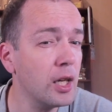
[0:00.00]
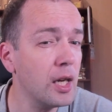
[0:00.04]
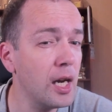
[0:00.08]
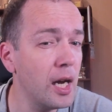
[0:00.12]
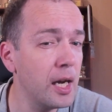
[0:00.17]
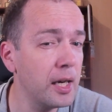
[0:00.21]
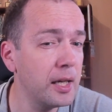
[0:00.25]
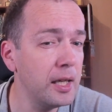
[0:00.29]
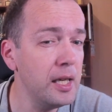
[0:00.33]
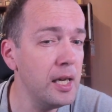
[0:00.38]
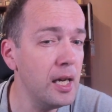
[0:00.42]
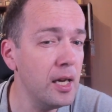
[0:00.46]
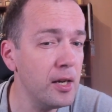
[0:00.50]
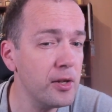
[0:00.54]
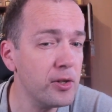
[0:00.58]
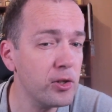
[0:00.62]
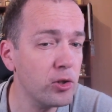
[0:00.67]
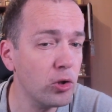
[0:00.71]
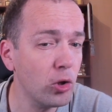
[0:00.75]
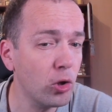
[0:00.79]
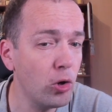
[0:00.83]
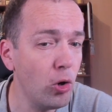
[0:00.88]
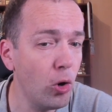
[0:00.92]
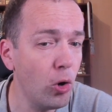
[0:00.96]
ideas to
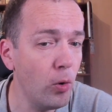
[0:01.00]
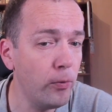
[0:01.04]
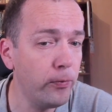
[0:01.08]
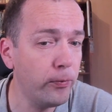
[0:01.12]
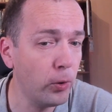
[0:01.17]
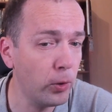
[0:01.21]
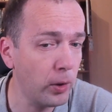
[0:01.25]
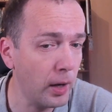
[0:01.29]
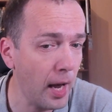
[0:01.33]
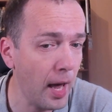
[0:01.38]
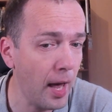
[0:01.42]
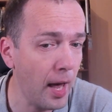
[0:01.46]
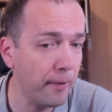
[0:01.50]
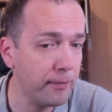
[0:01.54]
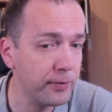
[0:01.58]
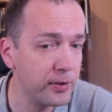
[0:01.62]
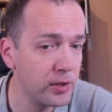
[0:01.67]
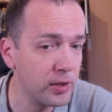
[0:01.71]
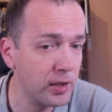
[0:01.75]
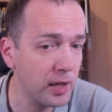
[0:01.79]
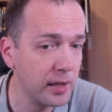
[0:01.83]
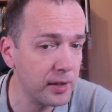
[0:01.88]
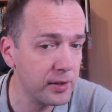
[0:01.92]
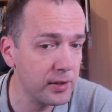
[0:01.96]
go for
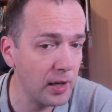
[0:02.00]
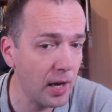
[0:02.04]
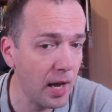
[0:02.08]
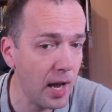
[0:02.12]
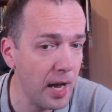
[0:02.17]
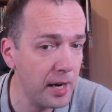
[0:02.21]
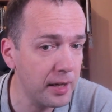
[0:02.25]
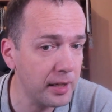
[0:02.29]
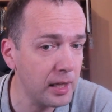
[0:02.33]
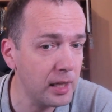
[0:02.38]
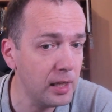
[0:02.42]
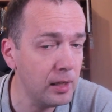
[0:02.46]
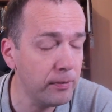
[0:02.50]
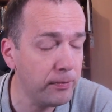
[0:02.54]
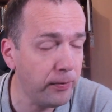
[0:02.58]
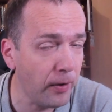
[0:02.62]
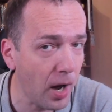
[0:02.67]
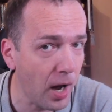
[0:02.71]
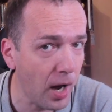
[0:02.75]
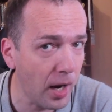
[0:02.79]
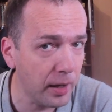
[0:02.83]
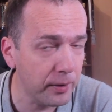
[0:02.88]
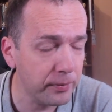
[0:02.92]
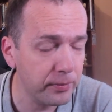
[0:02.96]
f6 and
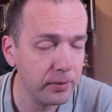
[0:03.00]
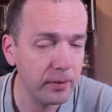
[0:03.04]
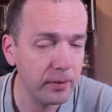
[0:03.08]
e5.